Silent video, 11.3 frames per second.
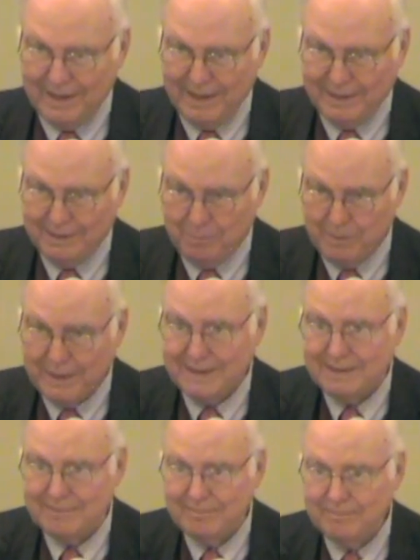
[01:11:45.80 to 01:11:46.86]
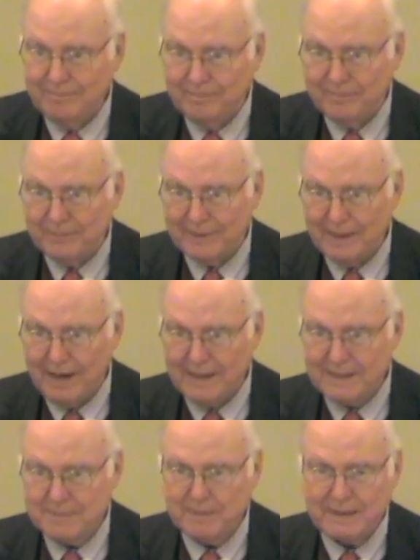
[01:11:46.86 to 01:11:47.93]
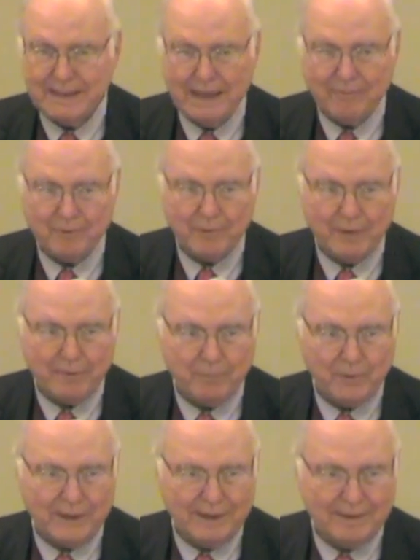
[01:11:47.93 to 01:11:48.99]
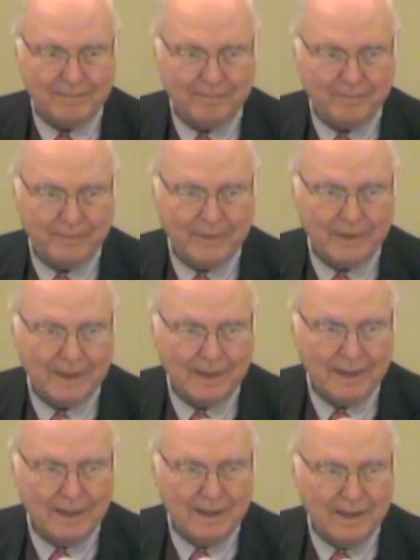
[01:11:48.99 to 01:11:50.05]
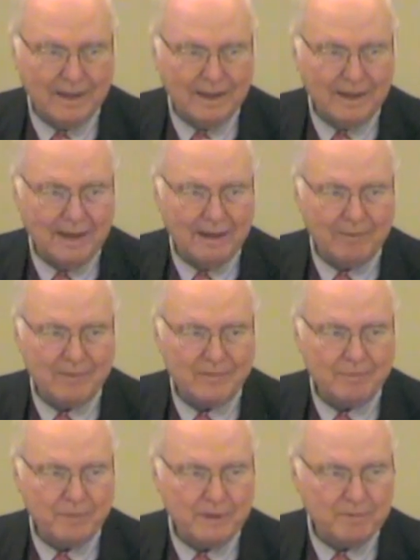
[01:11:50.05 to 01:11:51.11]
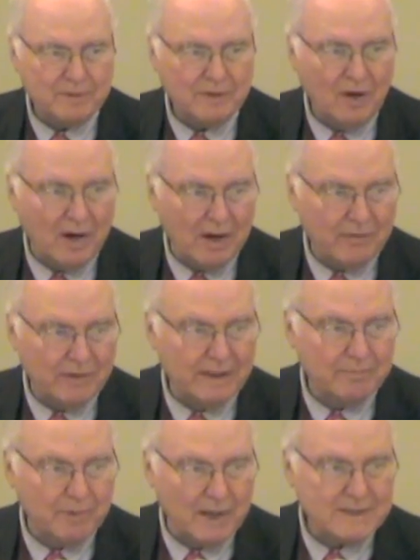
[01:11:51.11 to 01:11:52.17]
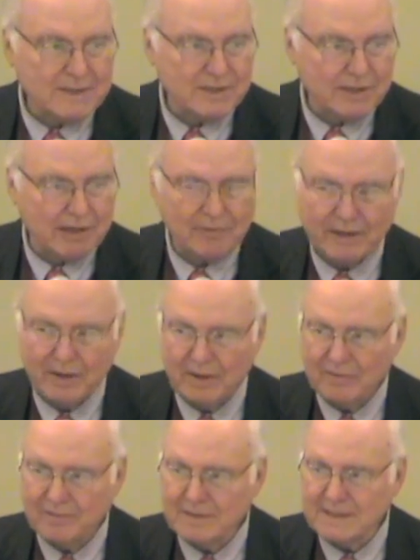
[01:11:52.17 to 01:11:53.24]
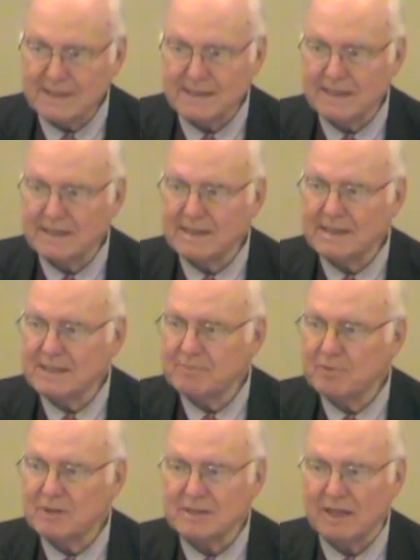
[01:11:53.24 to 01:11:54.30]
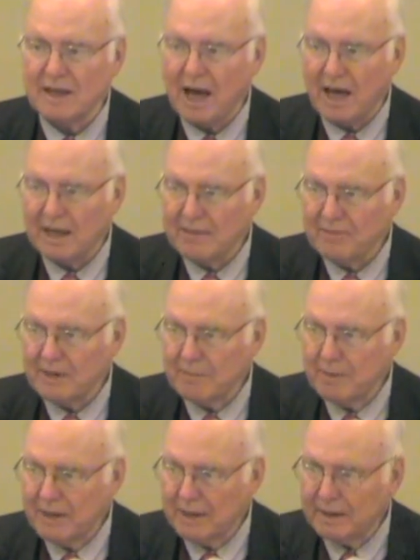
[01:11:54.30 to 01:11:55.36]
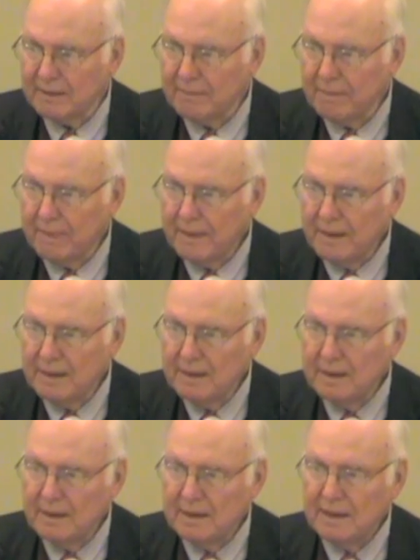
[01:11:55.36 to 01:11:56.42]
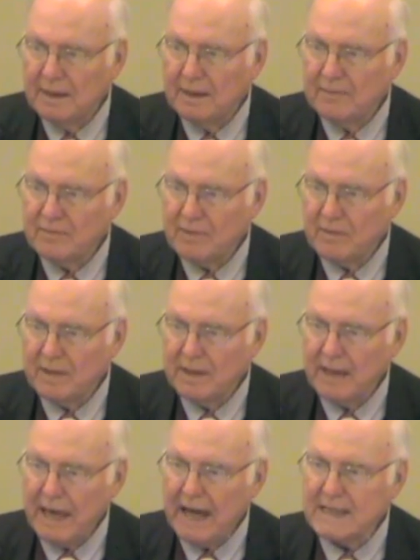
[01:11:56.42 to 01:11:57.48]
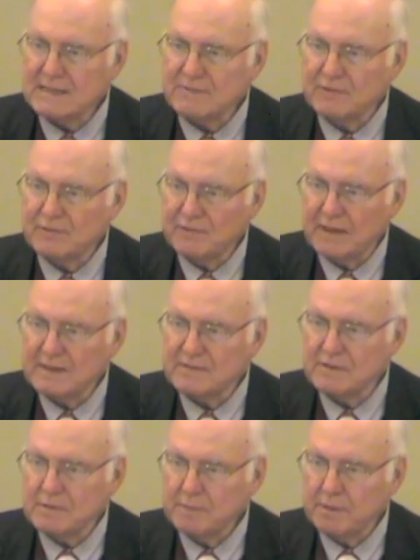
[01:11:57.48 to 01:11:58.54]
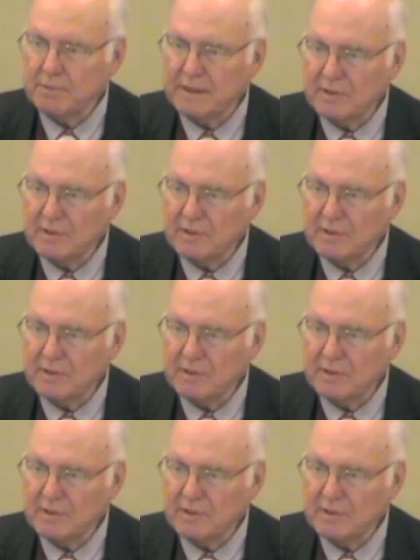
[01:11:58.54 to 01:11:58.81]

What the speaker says: And the bid, highest bid, came from Great Britain. And when some people at Harvard and Boston generally heard of this, they said, these books are not leaving America. And so they asked for funds from the people.